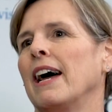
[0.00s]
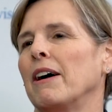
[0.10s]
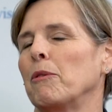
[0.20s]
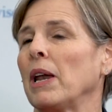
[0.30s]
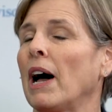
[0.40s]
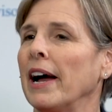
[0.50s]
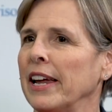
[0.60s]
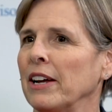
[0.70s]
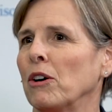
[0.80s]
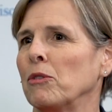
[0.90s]

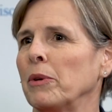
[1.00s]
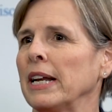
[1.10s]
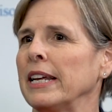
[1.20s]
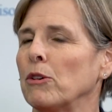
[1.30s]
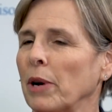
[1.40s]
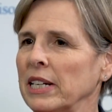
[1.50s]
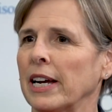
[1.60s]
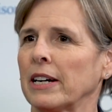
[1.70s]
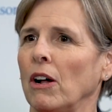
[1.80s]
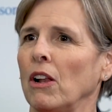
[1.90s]
relying on really great
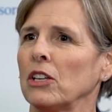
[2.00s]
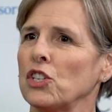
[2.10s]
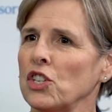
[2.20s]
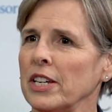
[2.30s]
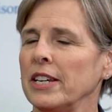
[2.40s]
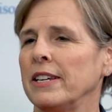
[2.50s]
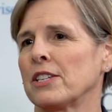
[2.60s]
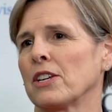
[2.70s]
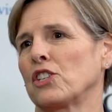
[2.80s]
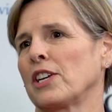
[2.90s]
technology,
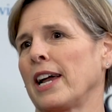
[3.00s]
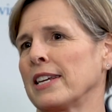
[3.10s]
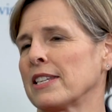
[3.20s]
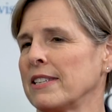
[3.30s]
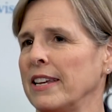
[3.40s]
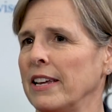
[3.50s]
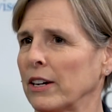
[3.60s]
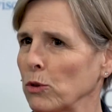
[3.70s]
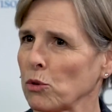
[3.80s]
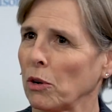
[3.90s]
such as the
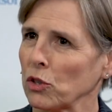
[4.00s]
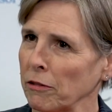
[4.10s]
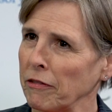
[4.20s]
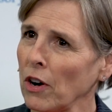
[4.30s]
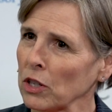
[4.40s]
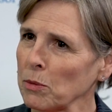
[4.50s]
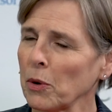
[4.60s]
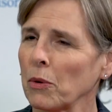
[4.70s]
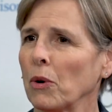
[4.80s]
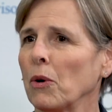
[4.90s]
EcoStruxure
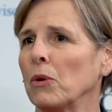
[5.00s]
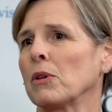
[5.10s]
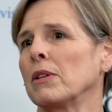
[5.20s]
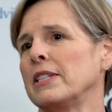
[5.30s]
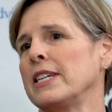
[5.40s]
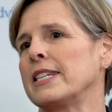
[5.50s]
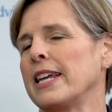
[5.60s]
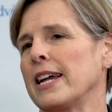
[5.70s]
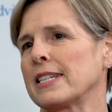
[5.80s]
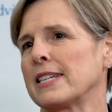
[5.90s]
Foxboro
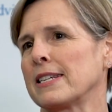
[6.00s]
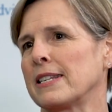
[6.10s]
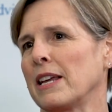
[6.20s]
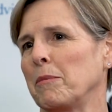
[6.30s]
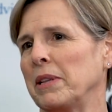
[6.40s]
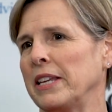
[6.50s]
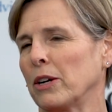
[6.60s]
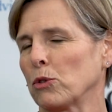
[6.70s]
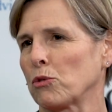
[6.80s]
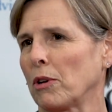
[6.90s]
DCS system and the
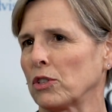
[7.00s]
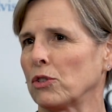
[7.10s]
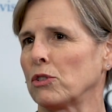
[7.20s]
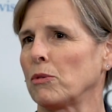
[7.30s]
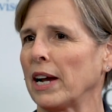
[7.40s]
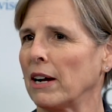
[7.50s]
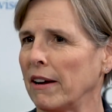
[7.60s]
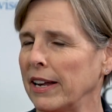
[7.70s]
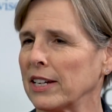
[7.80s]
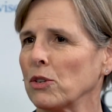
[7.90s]
EcoStruxure Triconex.